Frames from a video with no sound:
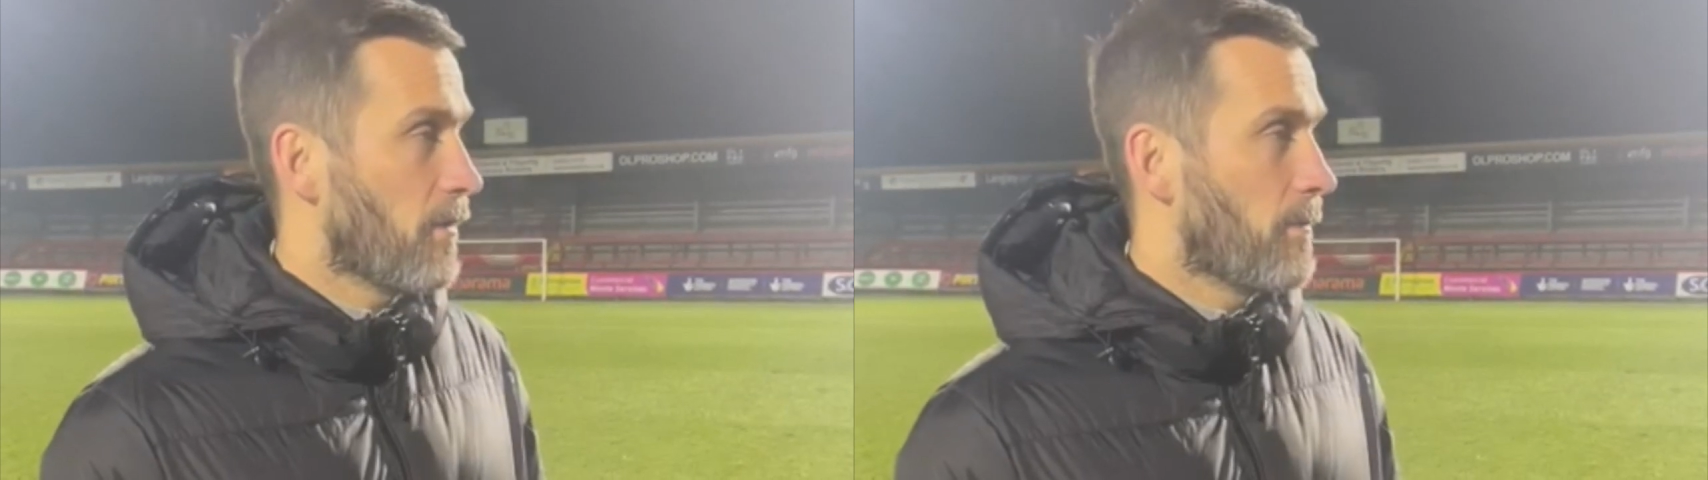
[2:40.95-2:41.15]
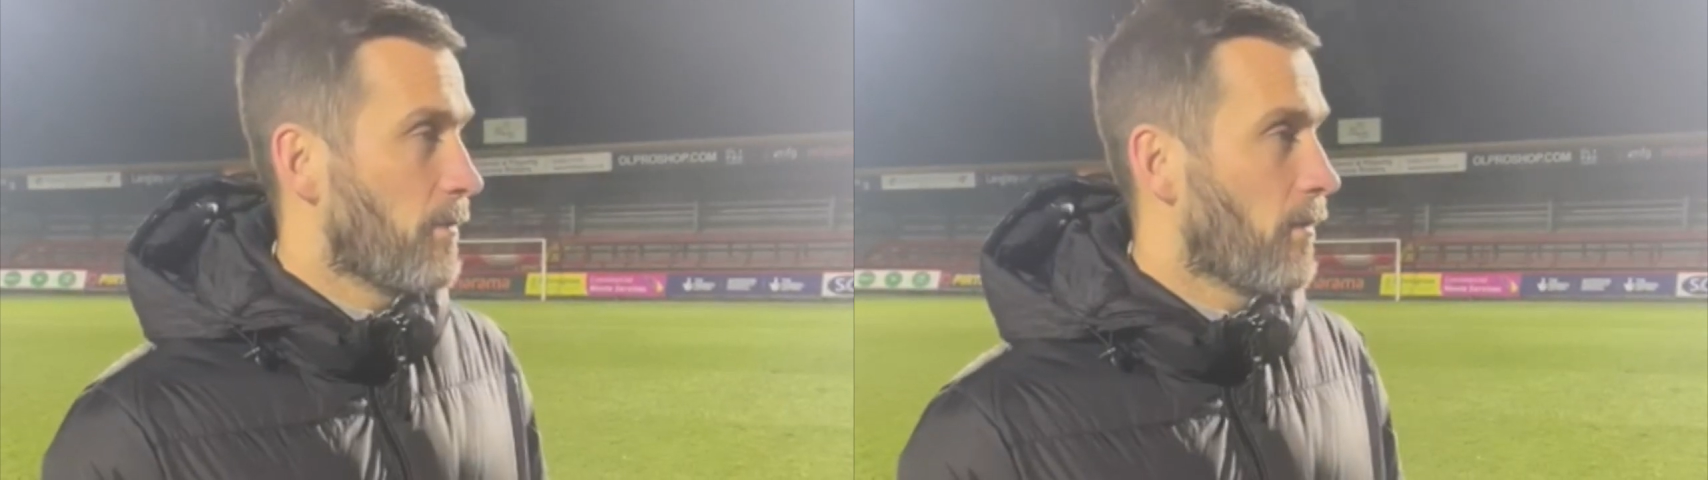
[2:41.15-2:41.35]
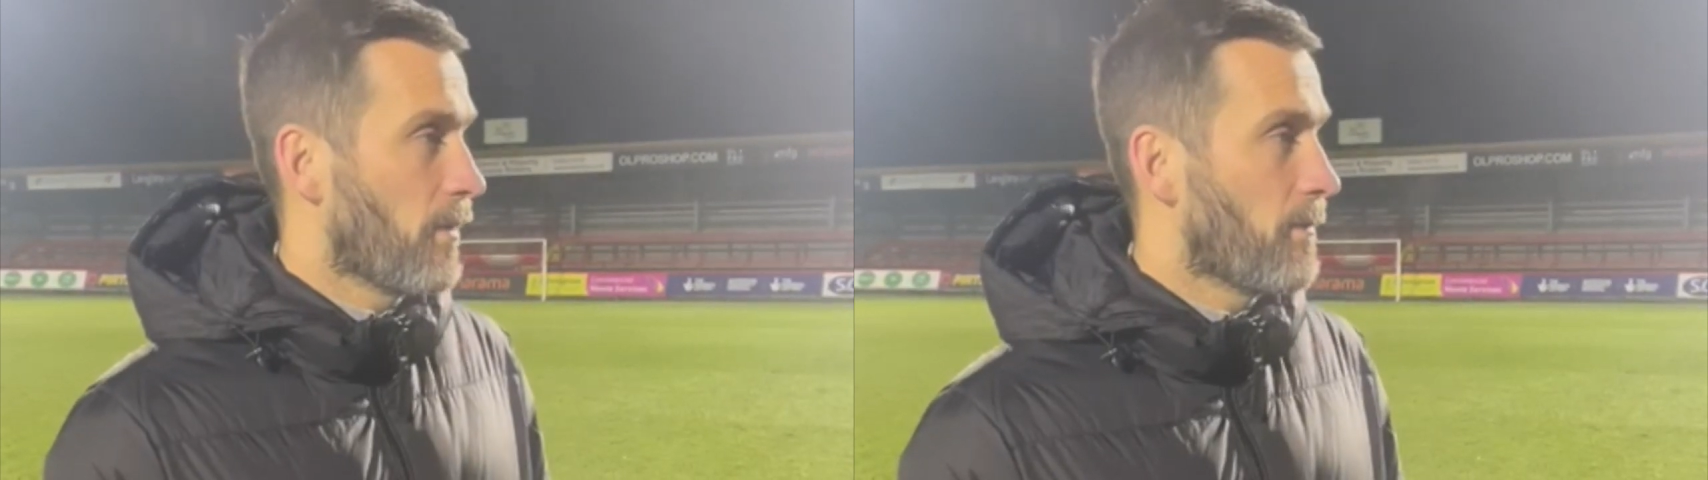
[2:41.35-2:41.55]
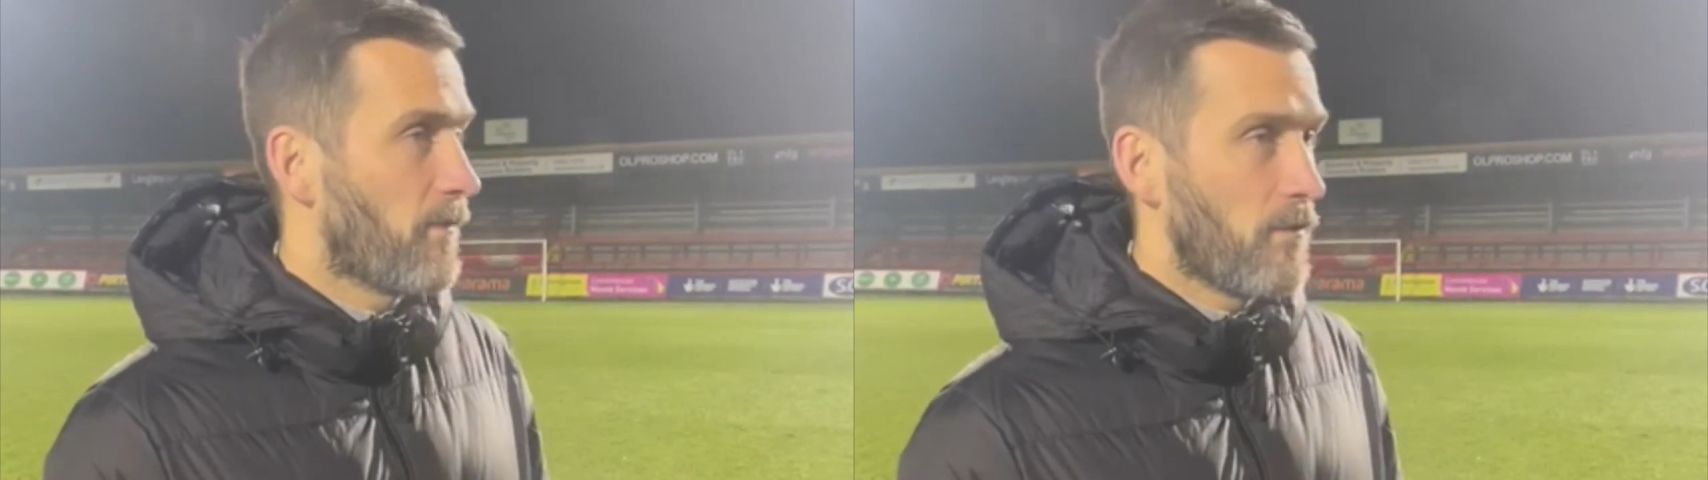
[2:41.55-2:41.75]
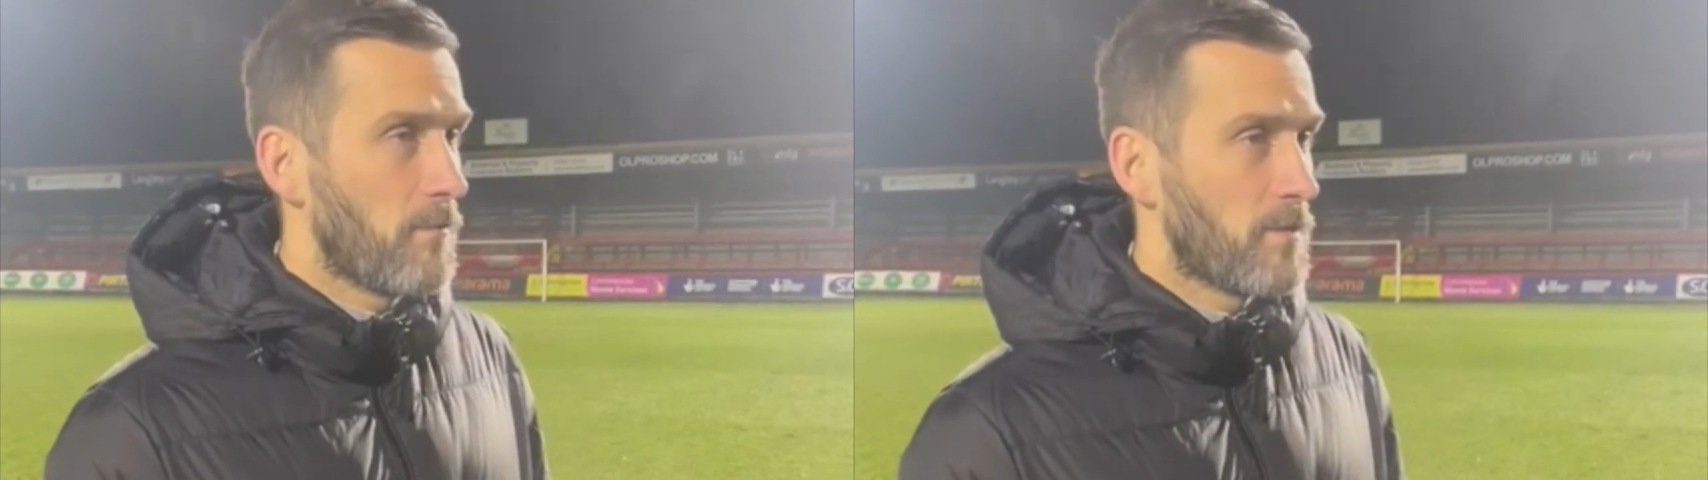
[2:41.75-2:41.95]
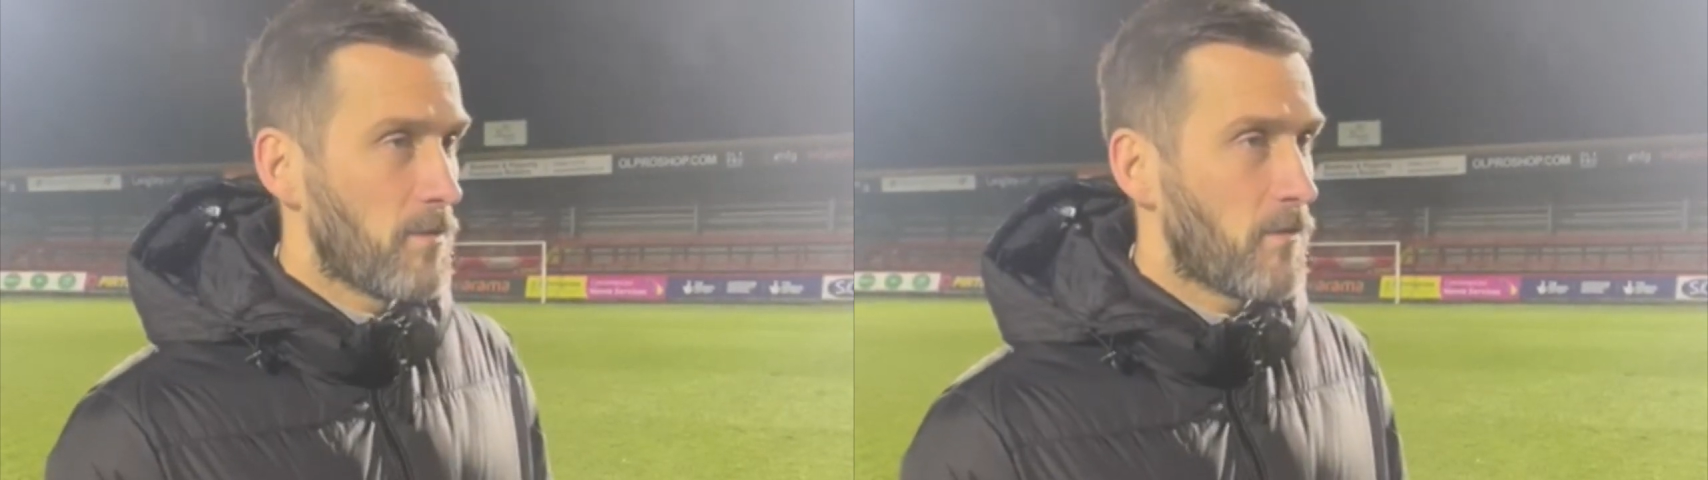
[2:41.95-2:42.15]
to put on a performance.